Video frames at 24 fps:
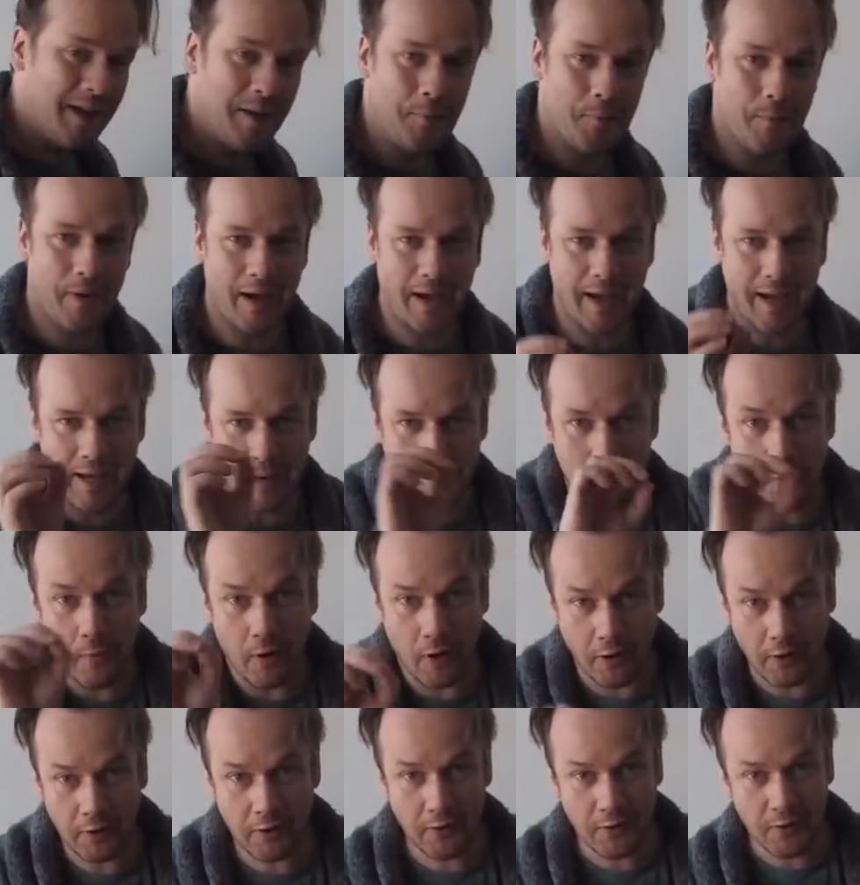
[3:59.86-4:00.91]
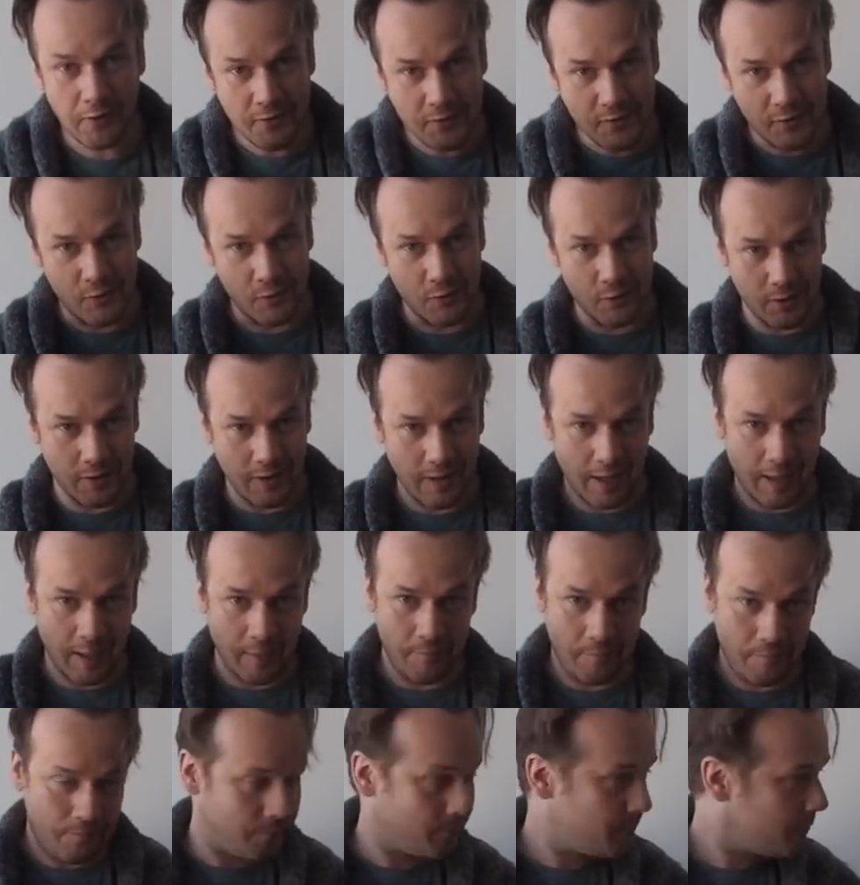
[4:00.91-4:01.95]
in my marker to
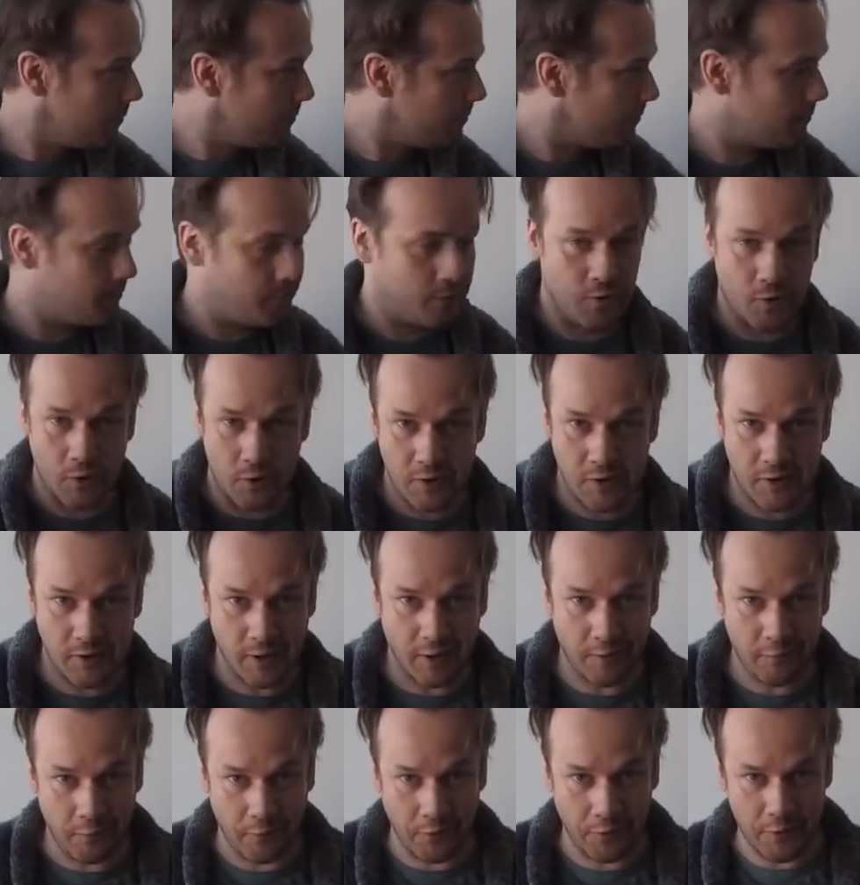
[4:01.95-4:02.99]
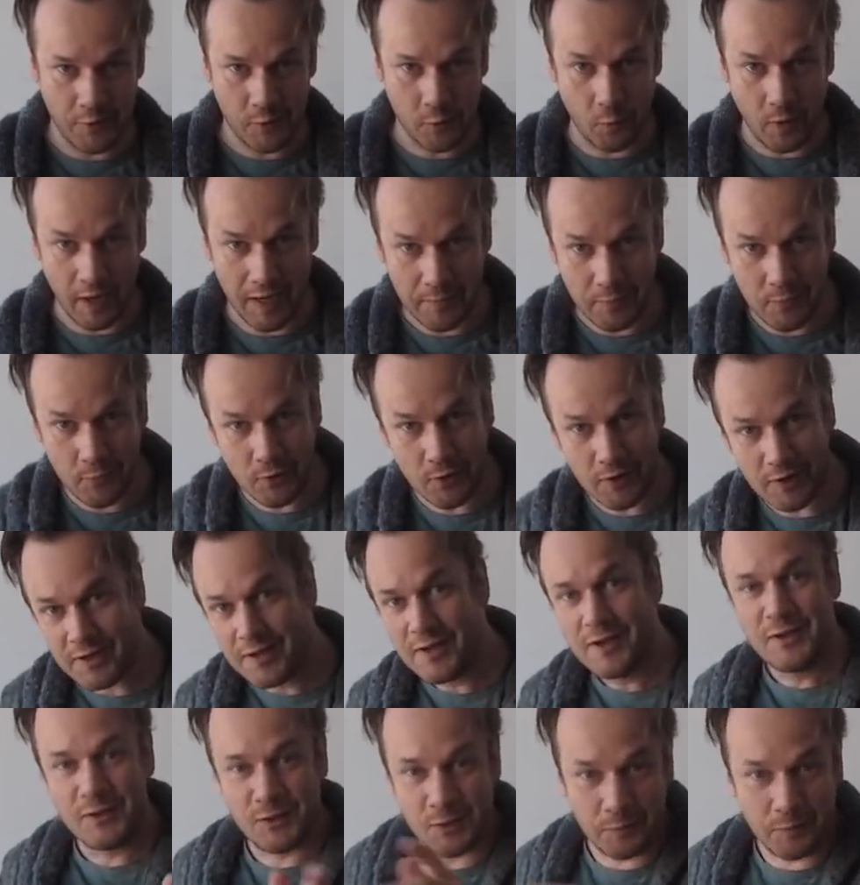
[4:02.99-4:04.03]
do stuff on this whiteboard.
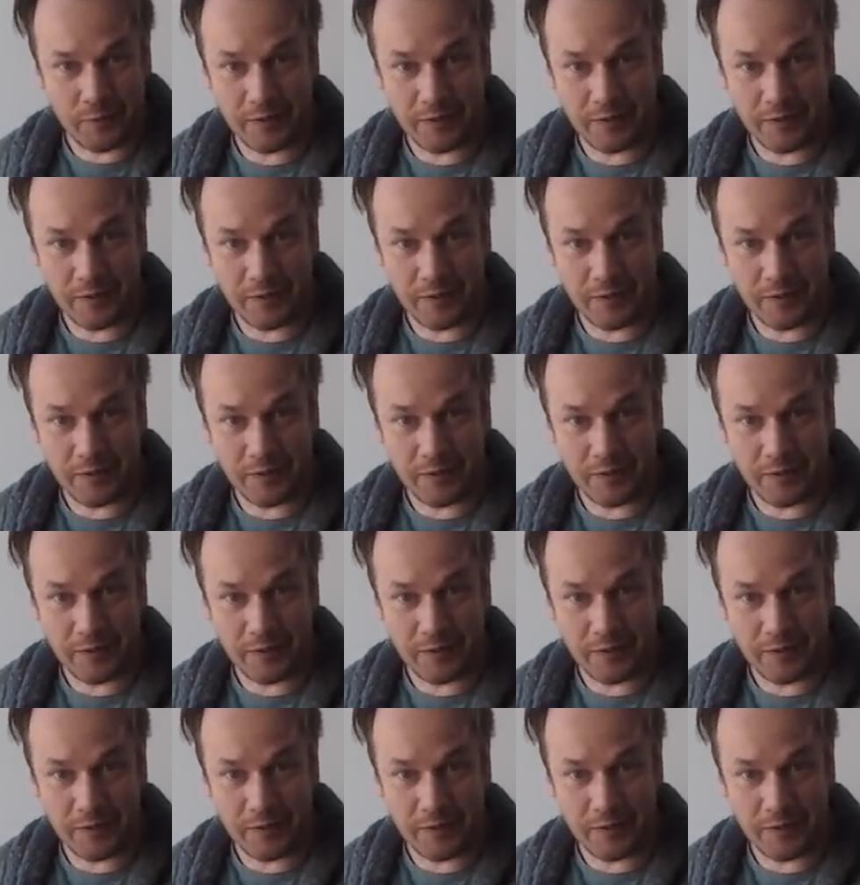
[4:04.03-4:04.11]
So